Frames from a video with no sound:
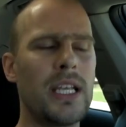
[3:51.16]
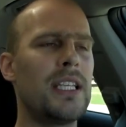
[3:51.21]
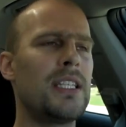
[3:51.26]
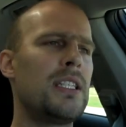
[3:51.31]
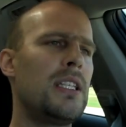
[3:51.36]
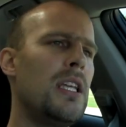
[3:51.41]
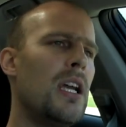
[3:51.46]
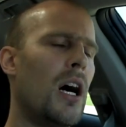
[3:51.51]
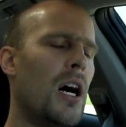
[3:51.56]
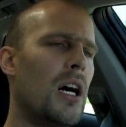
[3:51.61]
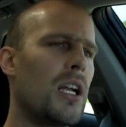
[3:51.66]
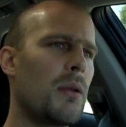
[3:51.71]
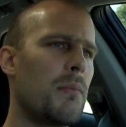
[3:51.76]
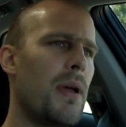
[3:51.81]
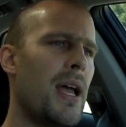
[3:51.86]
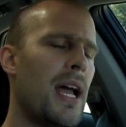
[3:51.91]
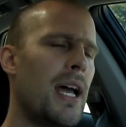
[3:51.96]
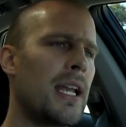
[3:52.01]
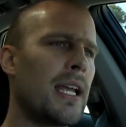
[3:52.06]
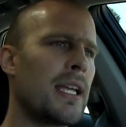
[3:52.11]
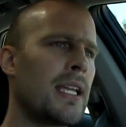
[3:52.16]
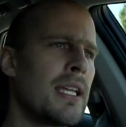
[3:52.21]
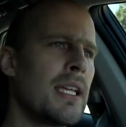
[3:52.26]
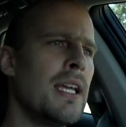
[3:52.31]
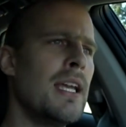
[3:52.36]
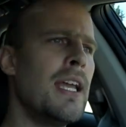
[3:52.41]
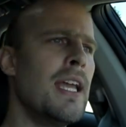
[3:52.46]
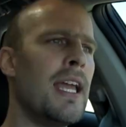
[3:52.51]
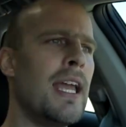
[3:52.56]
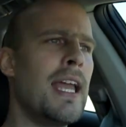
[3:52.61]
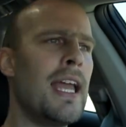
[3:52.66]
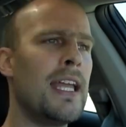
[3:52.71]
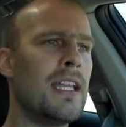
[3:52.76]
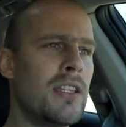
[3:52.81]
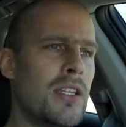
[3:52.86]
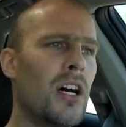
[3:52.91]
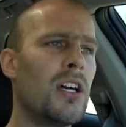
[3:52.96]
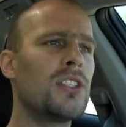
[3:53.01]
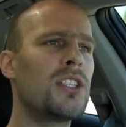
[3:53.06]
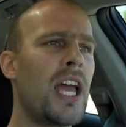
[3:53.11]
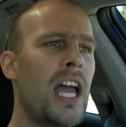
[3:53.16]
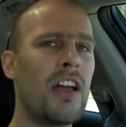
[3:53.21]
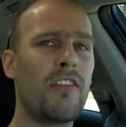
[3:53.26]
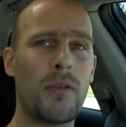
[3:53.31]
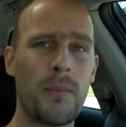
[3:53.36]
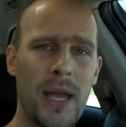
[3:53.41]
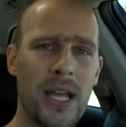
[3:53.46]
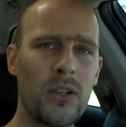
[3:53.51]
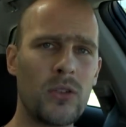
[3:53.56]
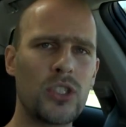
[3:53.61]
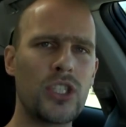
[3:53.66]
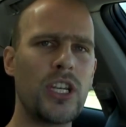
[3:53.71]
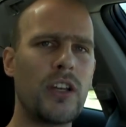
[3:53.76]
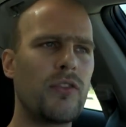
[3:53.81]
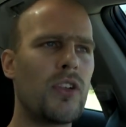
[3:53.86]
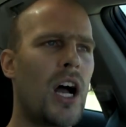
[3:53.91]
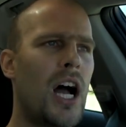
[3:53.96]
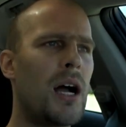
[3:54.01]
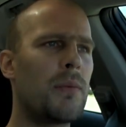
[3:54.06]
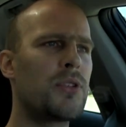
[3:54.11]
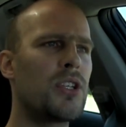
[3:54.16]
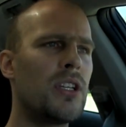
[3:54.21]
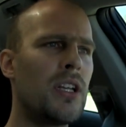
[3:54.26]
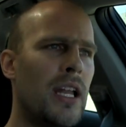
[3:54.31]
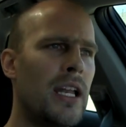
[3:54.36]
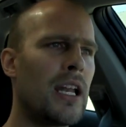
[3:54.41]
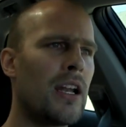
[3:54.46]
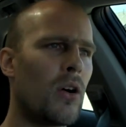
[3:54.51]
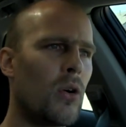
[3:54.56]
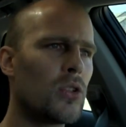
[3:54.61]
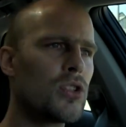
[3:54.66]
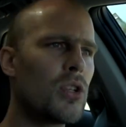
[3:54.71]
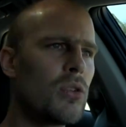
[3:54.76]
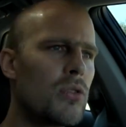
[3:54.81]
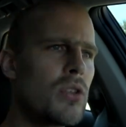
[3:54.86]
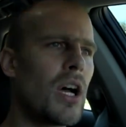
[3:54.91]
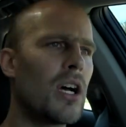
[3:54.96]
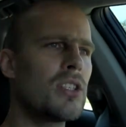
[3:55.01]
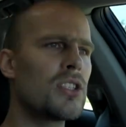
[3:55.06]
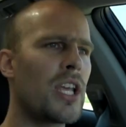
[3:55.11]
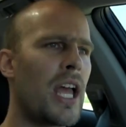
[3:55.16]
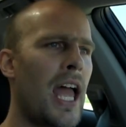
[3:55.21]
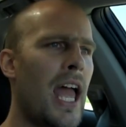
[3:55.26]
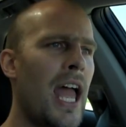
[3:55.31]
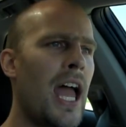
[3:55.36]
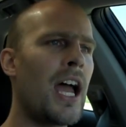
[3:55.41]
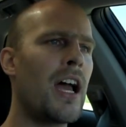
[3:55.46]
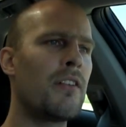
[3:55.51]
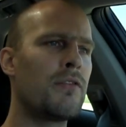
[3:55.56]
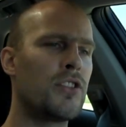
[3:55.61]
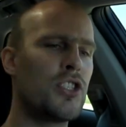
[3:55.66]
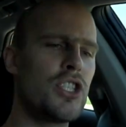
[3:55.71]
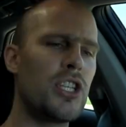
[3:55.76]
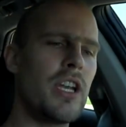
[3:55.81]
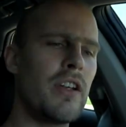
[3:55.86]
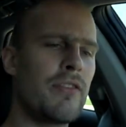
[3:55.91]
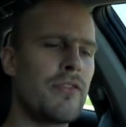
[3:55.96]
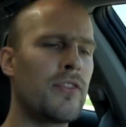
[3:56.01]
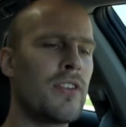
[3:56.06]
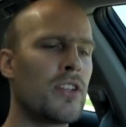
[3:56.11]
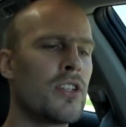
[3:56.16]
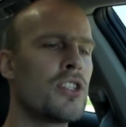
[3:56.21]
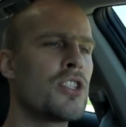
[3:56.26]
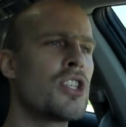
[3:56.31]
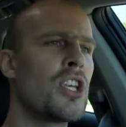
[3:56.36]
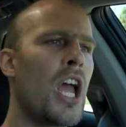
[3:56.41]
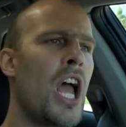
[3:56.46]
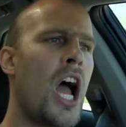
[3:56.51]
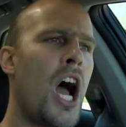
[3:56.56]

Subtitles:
is the automatic. It does have a manual shift option, and it also does have shifters